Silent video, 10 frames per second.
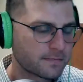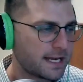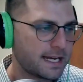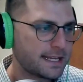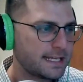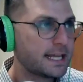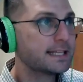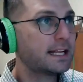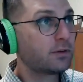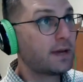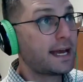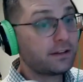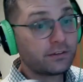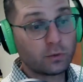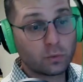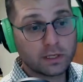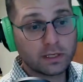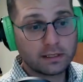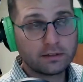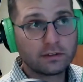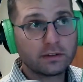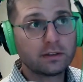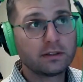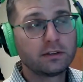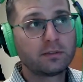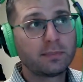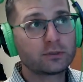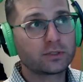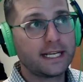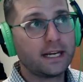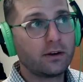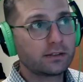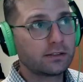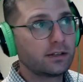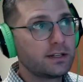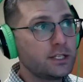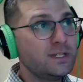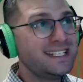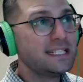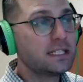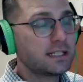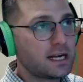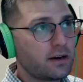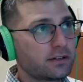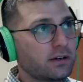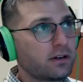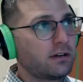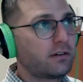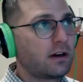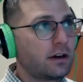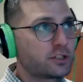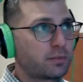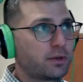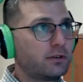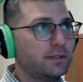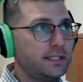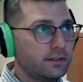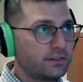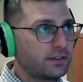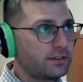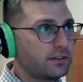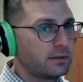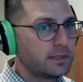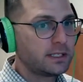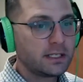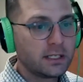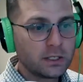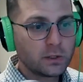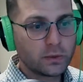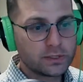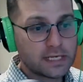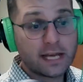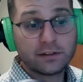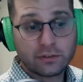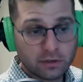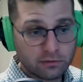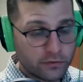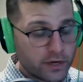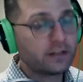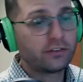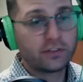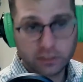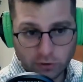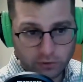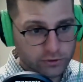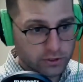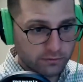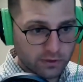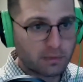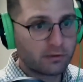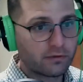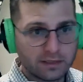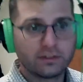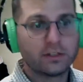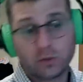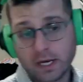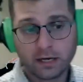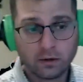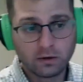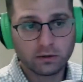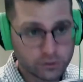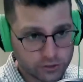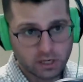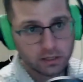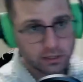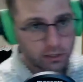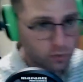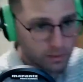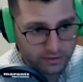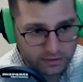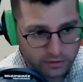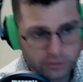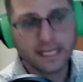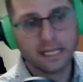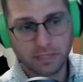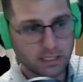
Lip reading: I think that adds to the special character, the unique character of our entrepreneurial ecosystem, which has its own very distinct culture from our friends in the Triangle or Charlotte or Wilmington or you name it.